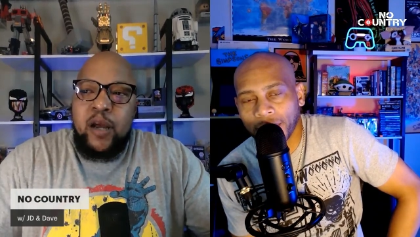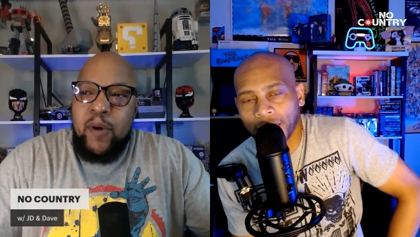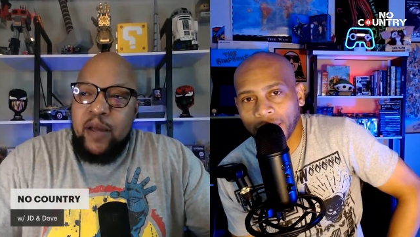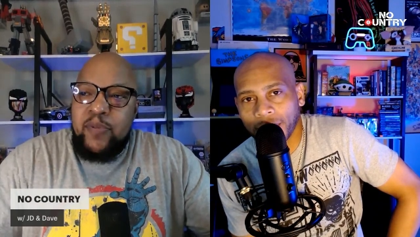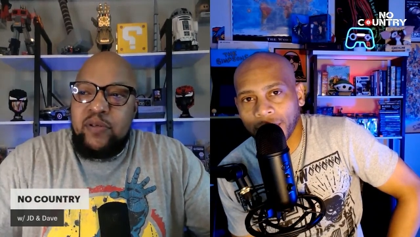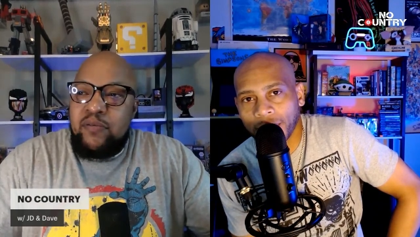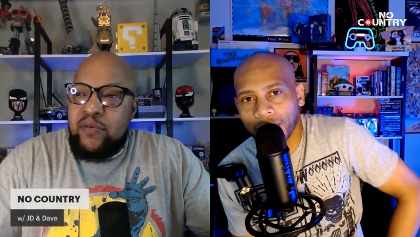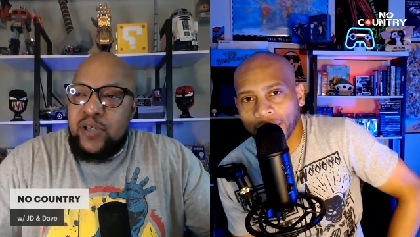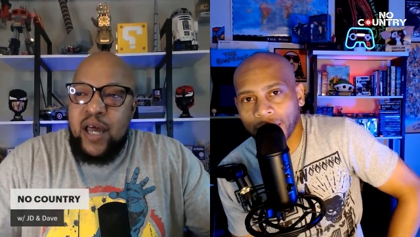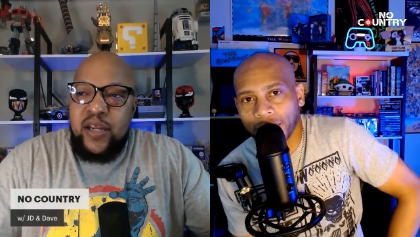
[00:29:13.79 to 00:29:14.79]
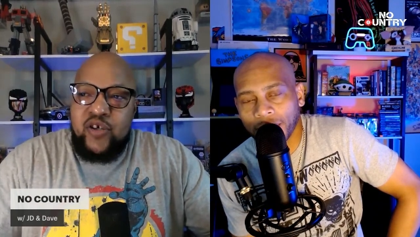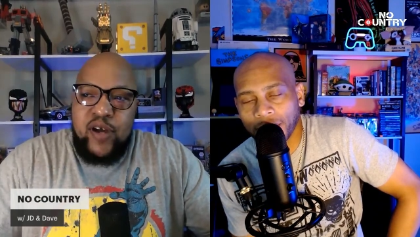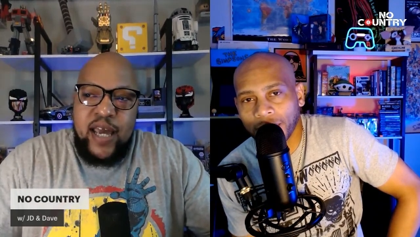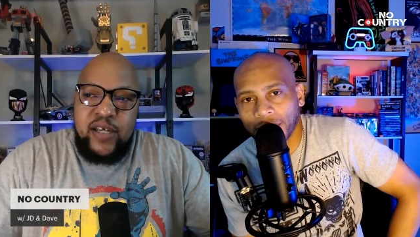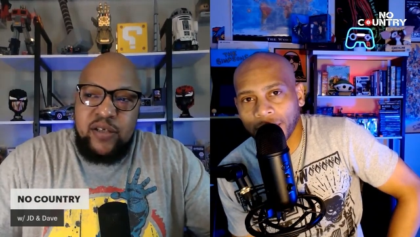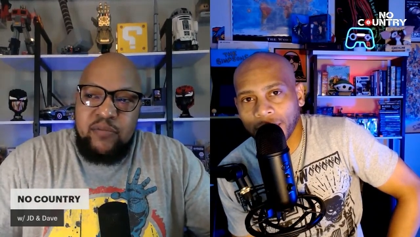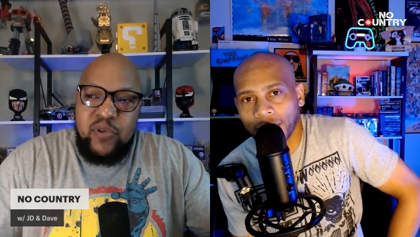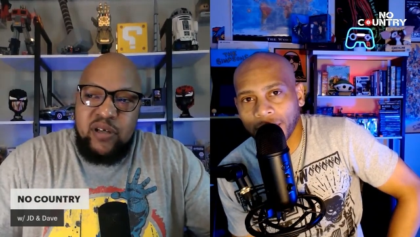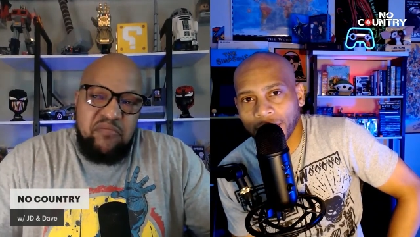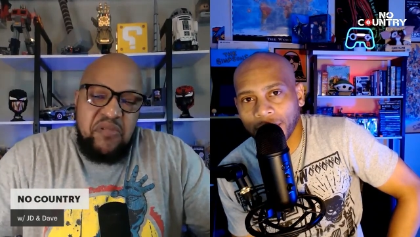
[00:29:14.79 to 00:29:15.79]
Speaker 1: Everybody been kind of
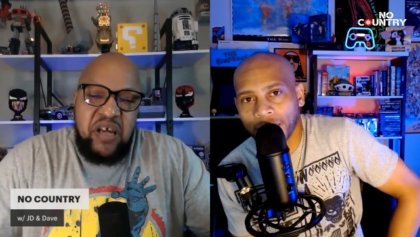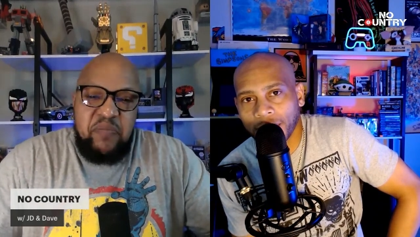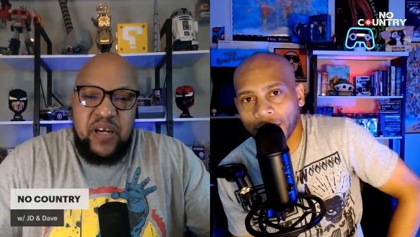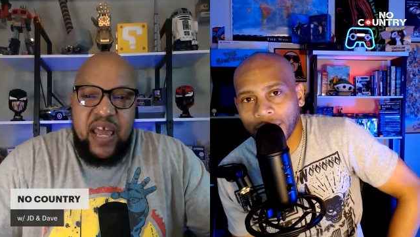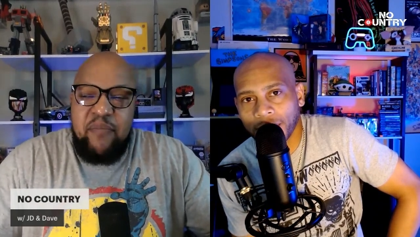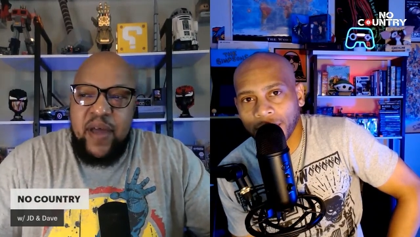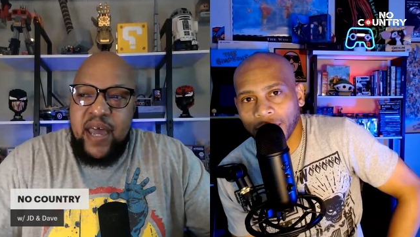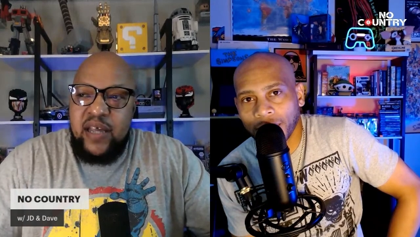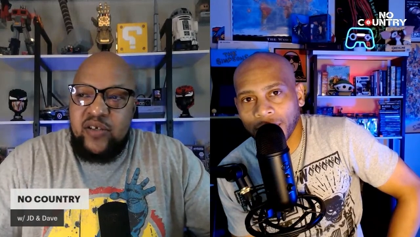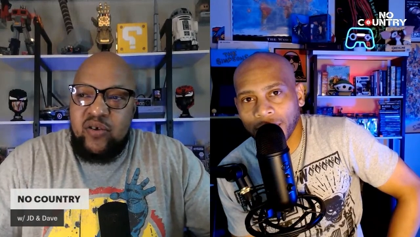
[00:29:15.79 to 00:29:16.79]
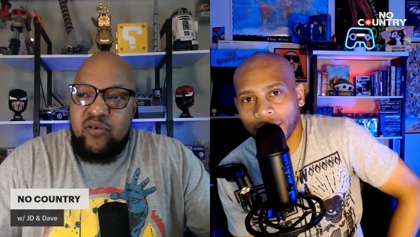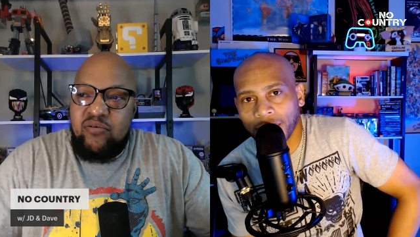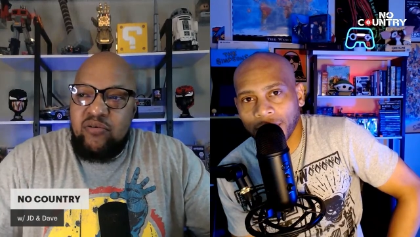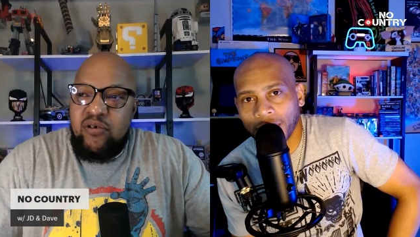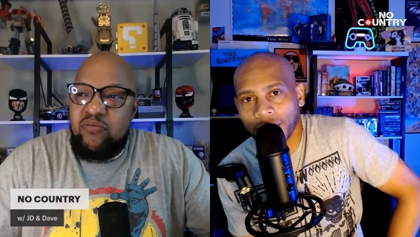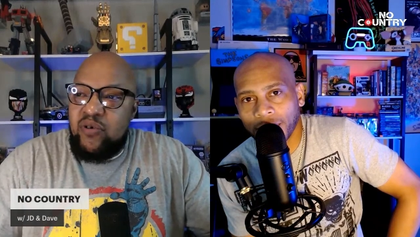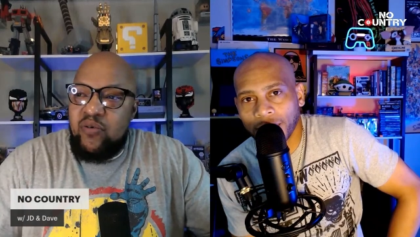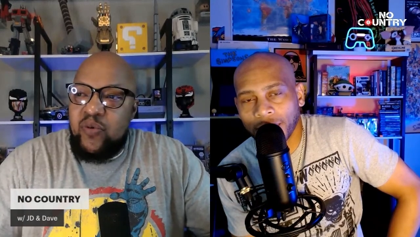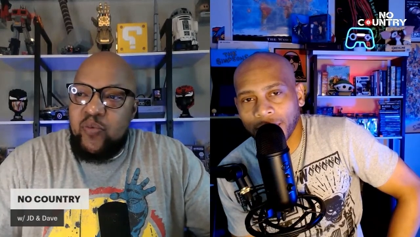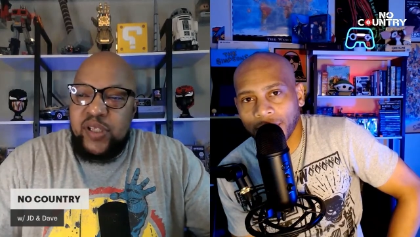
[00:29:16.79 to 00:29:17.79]
trashing, but it ain't been that bad. So you know,
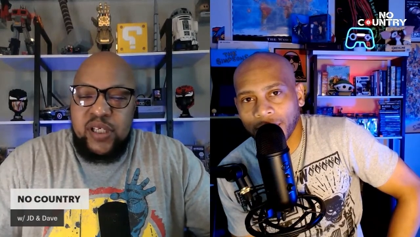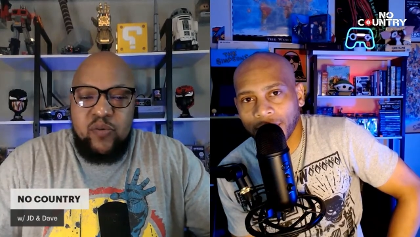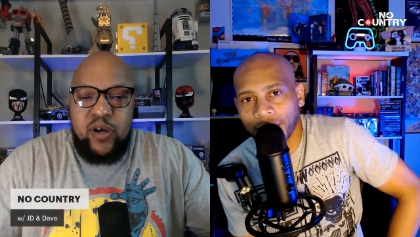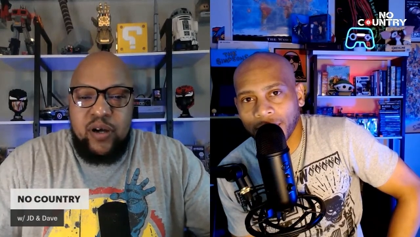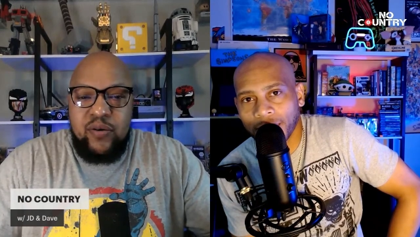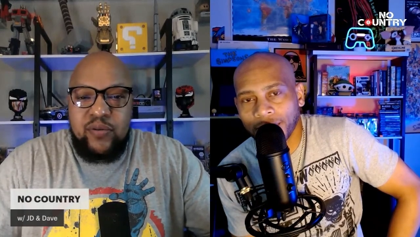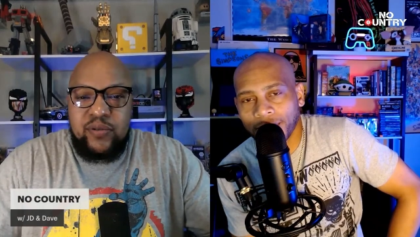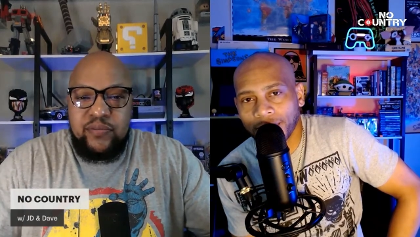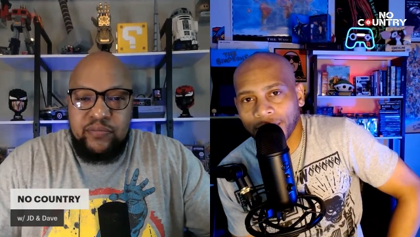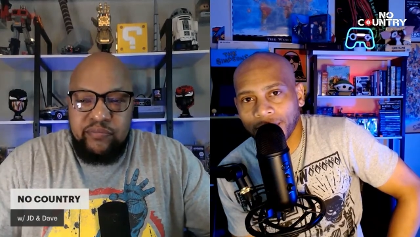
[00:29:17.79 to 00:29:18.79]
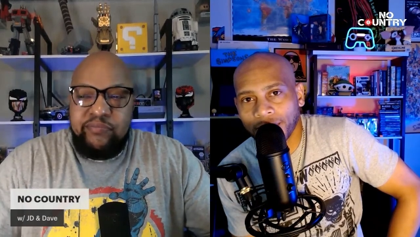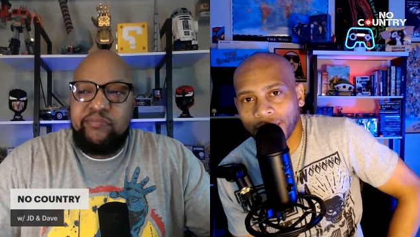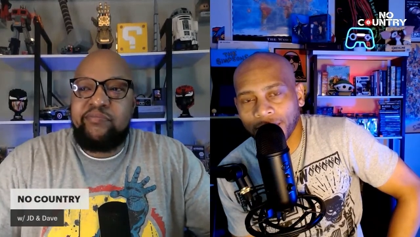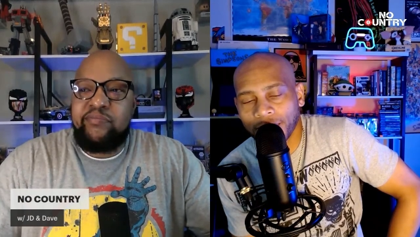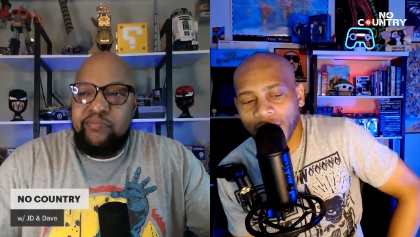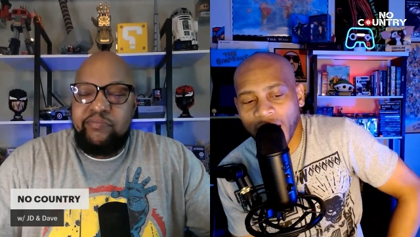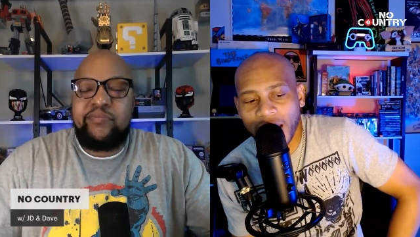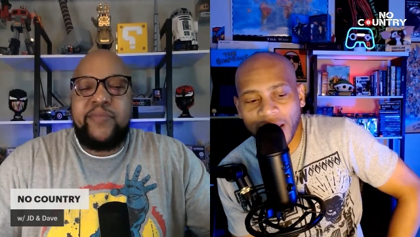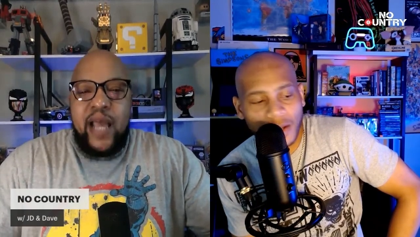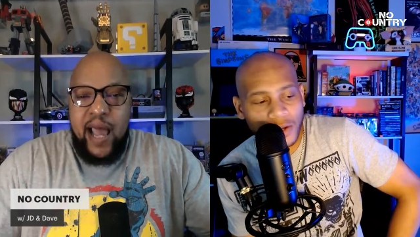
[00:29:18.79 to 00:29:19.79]
we'll, we'll, we'll see where it goes.
Speaker 2: All
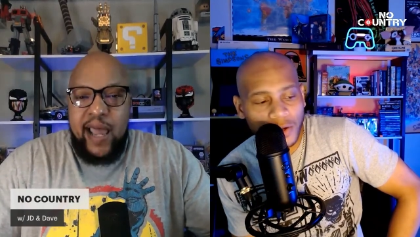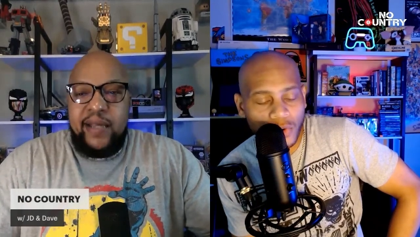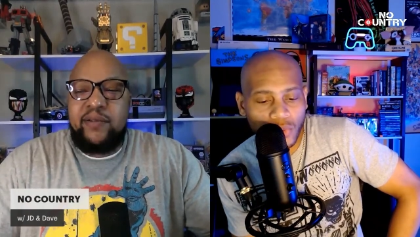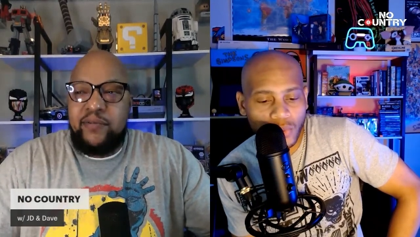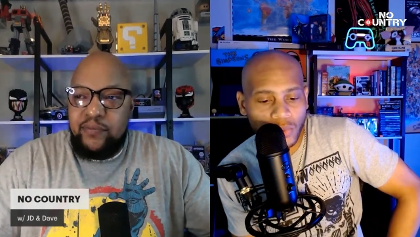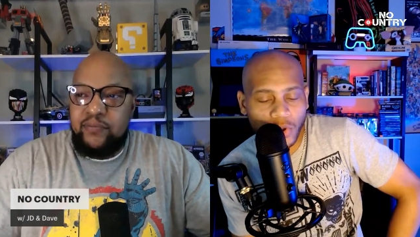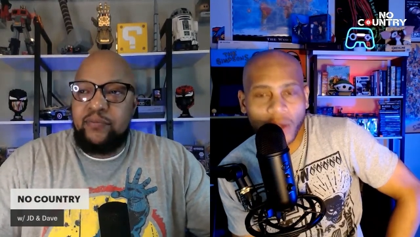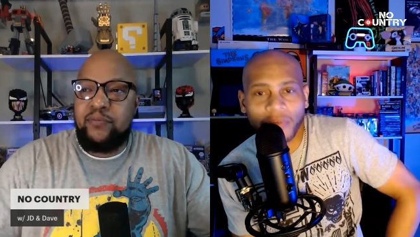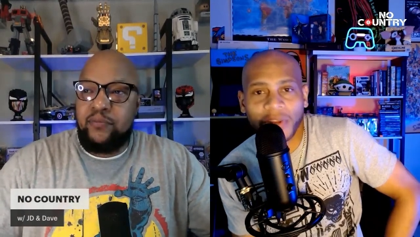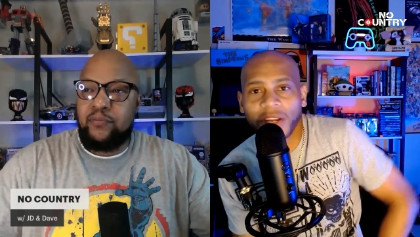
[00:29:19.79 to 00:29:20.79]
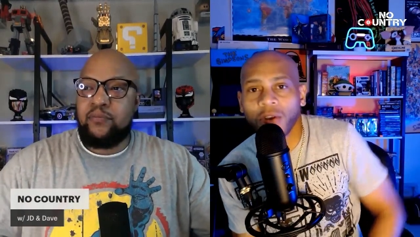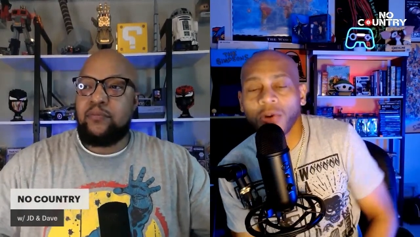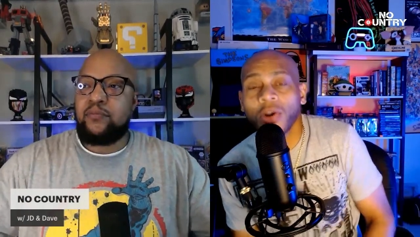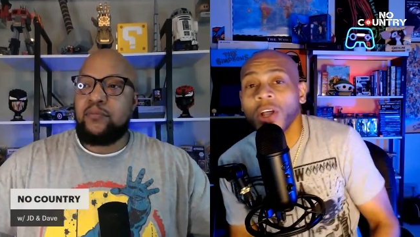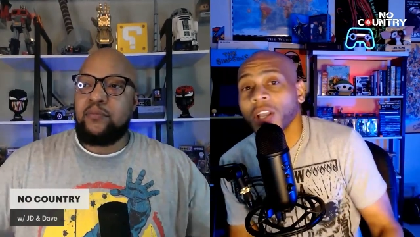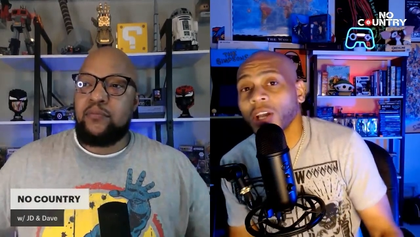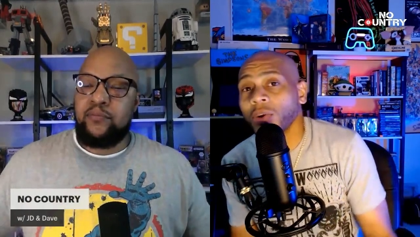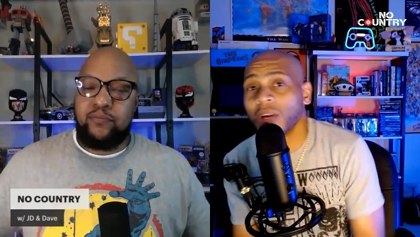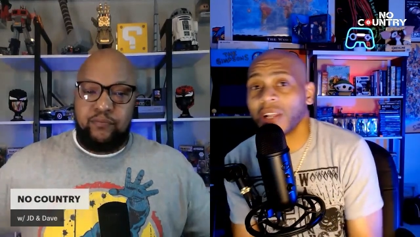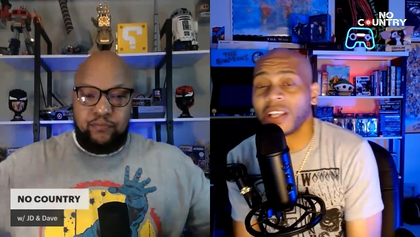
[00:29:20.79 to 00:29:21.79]
right, cool. You already know. Y'all
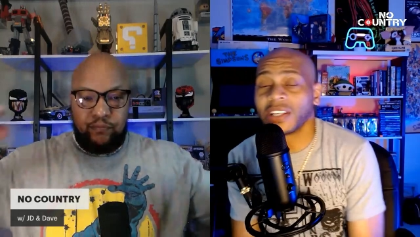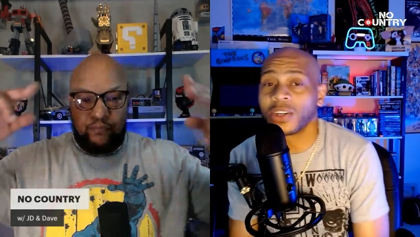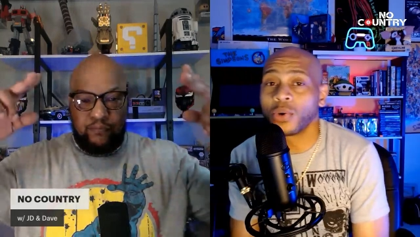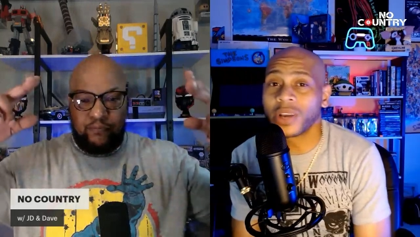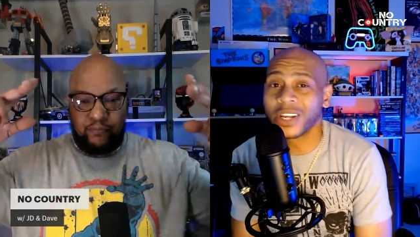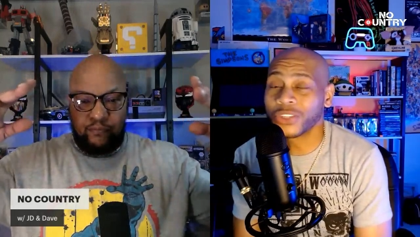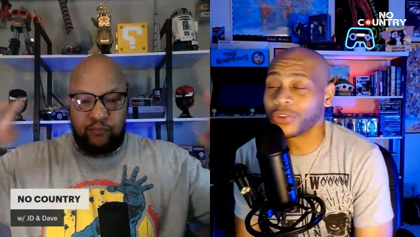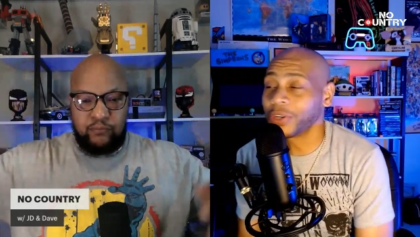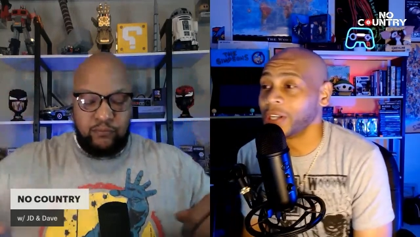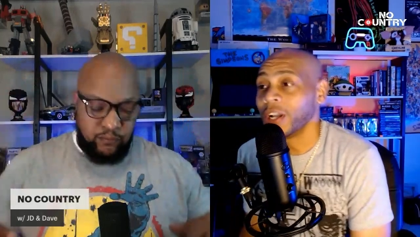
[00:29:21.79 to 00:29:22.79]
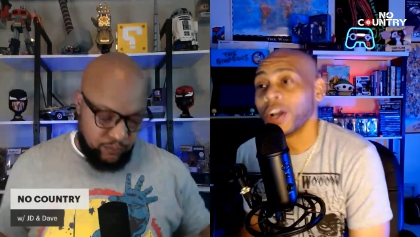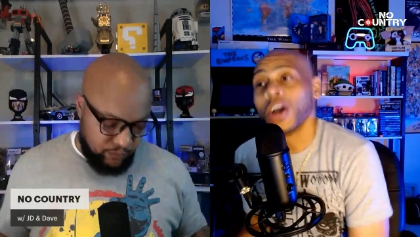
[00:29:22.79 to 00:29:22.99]
know what it is. No country,